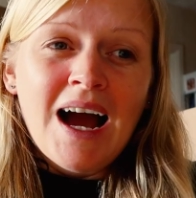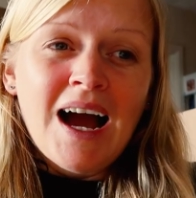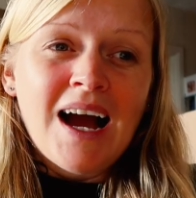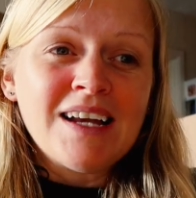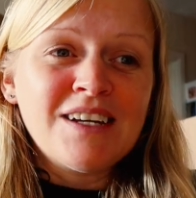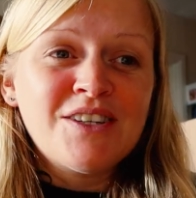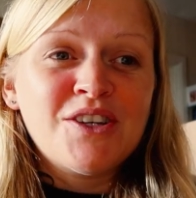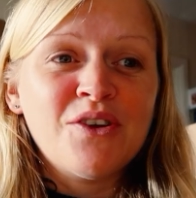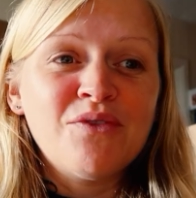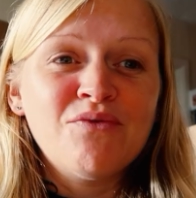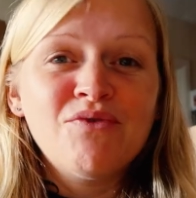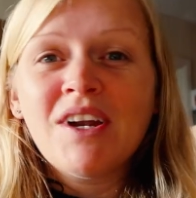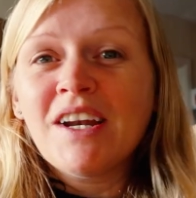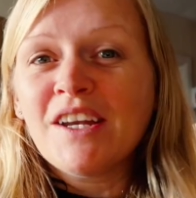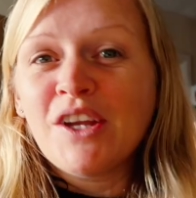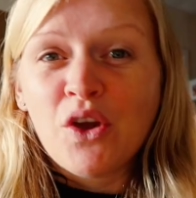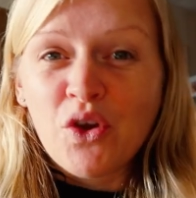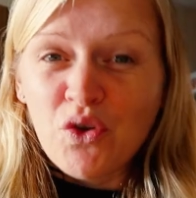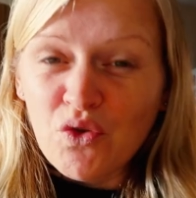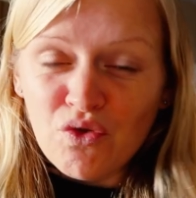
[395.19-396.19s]
I don't
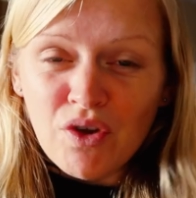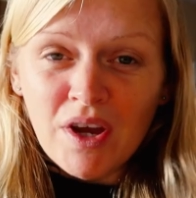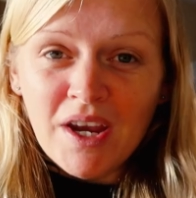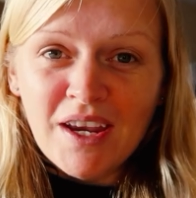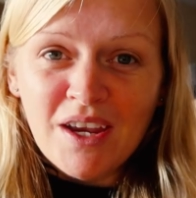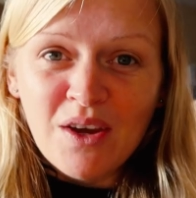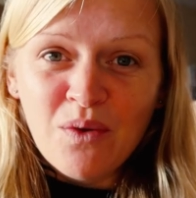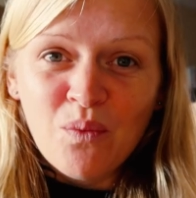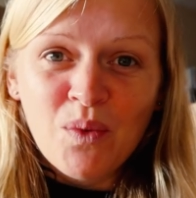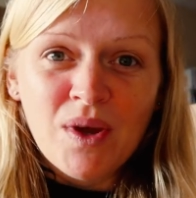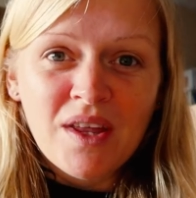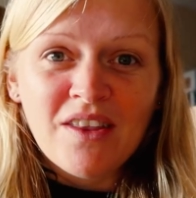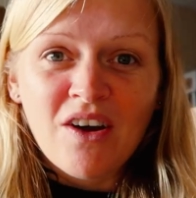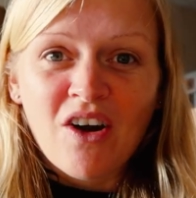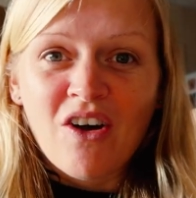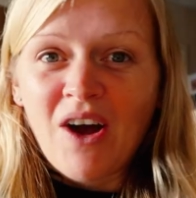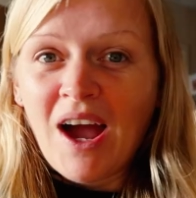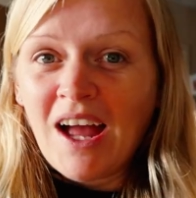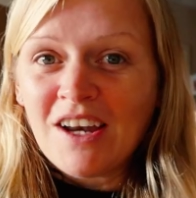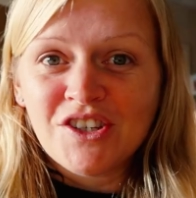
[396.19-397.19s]
really agree with
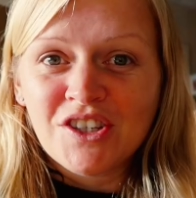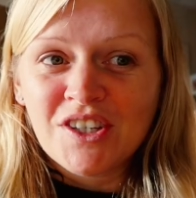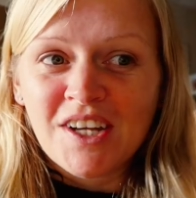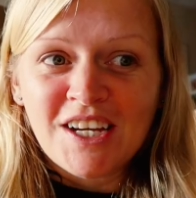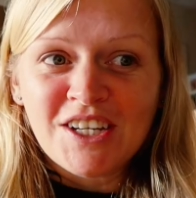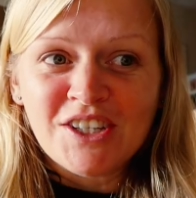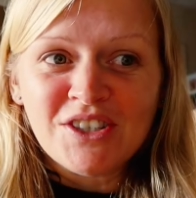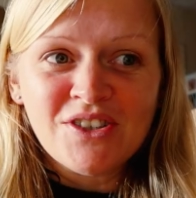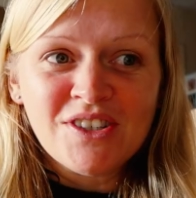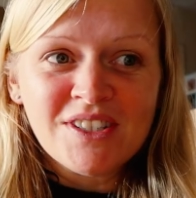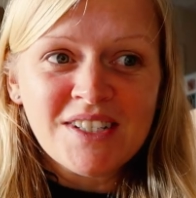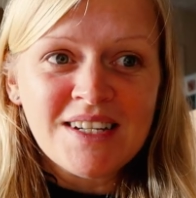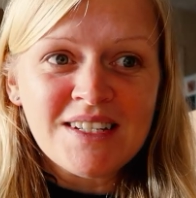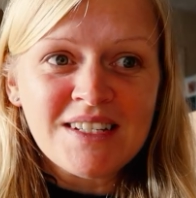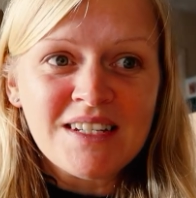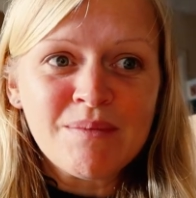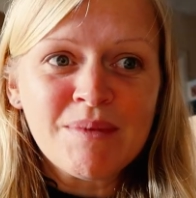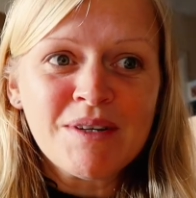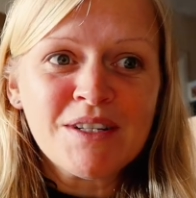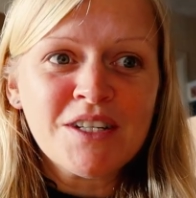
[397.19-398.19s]
our educational
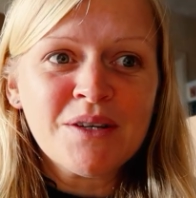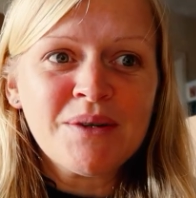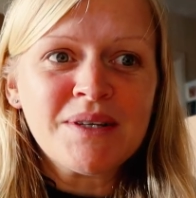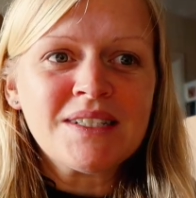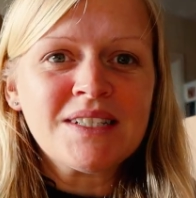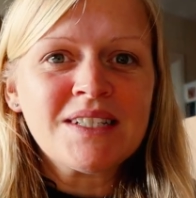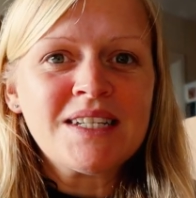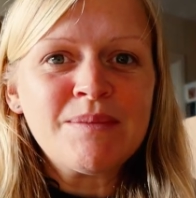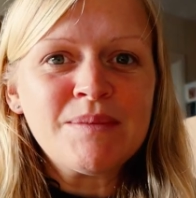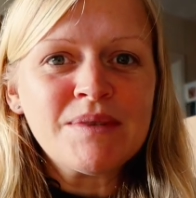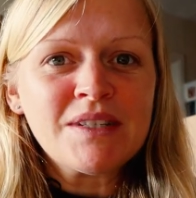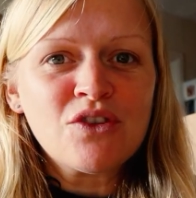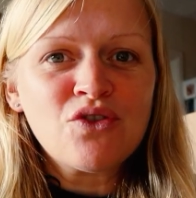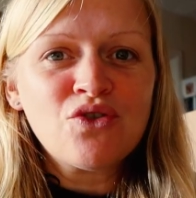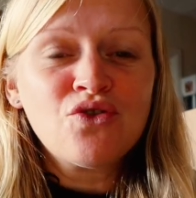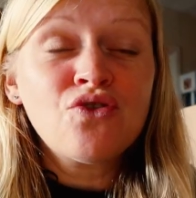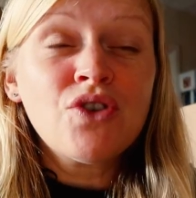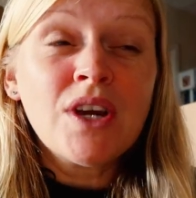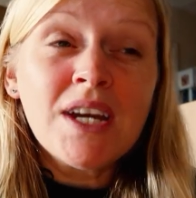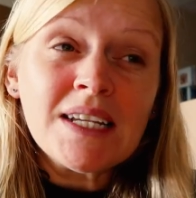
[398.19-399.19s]
system and so it seems
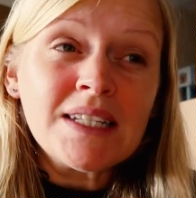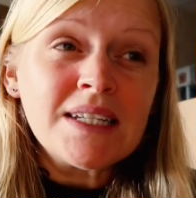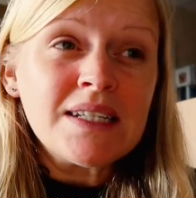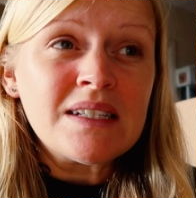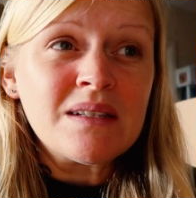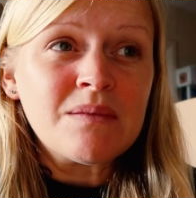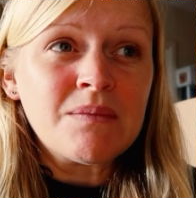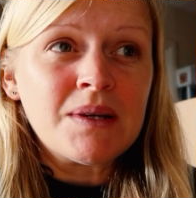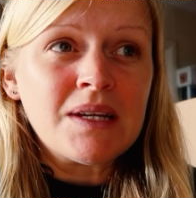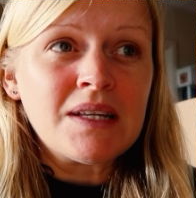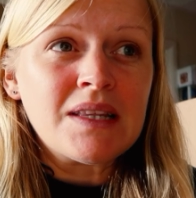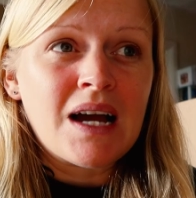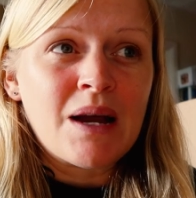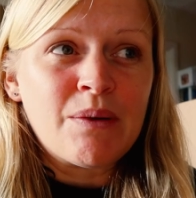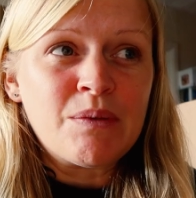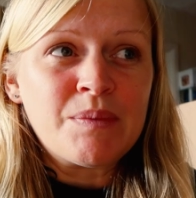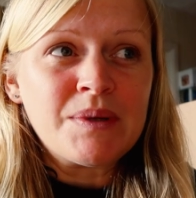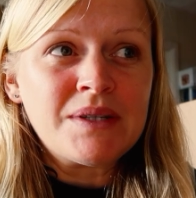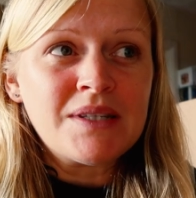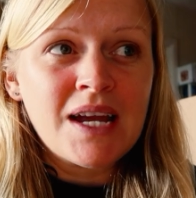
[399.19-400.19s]
crazy to me that
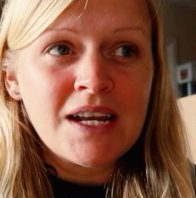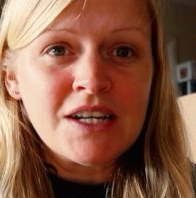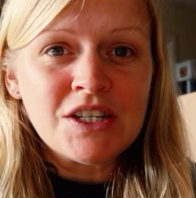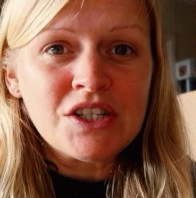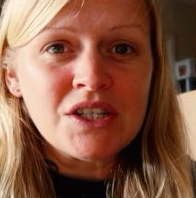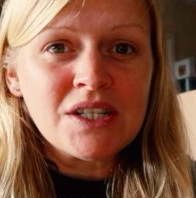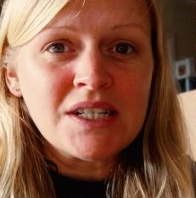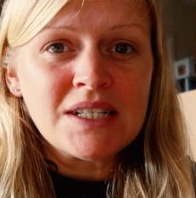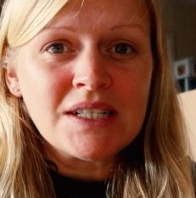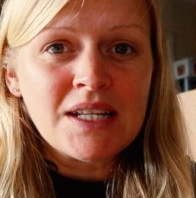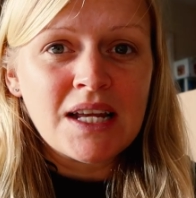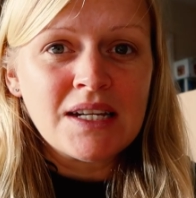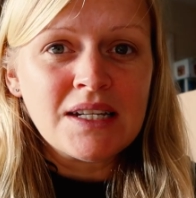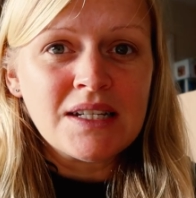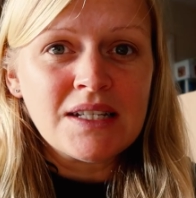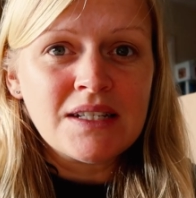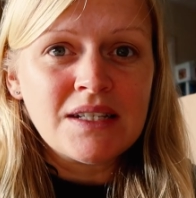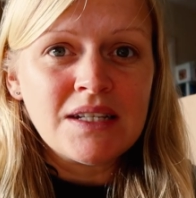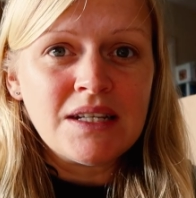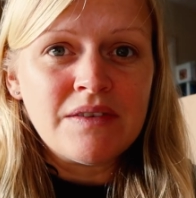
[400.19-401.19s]
I would potentially
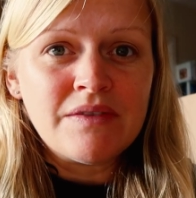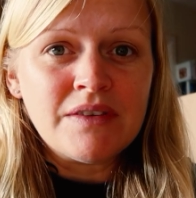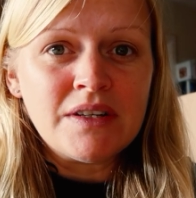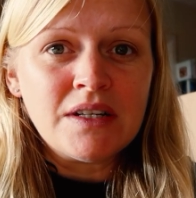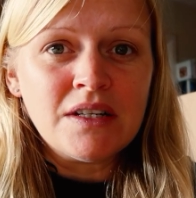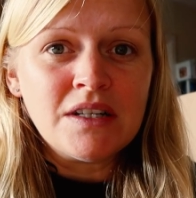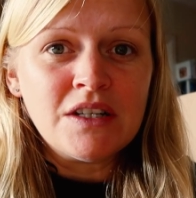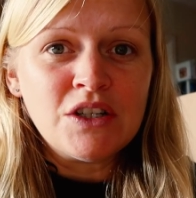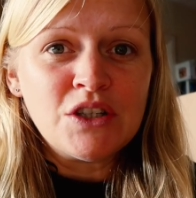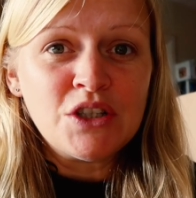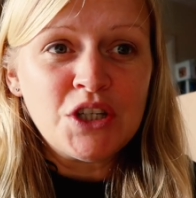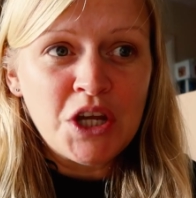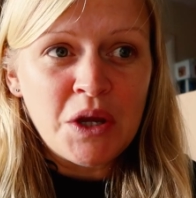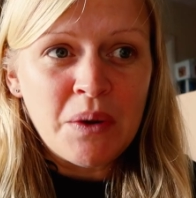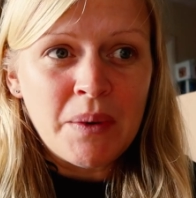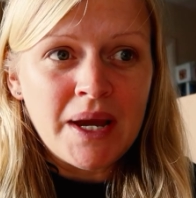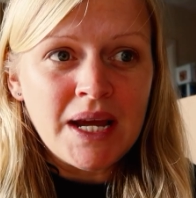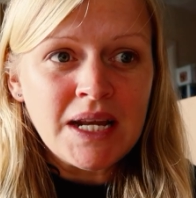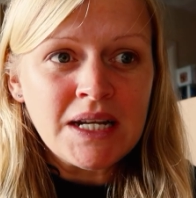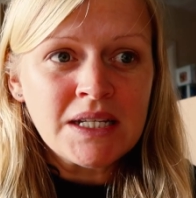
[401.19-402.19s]
send Stephen
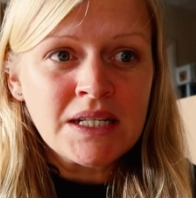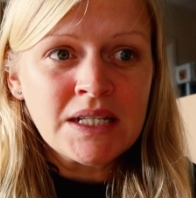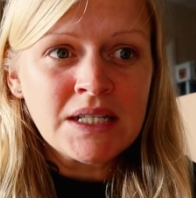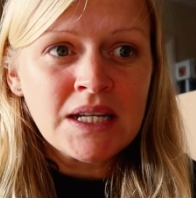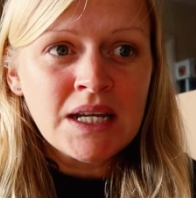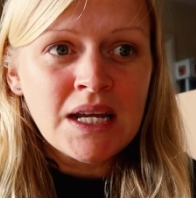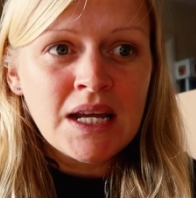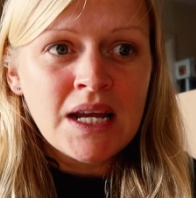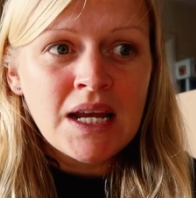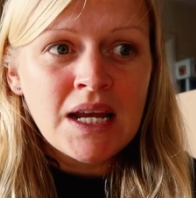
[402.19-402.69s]
to it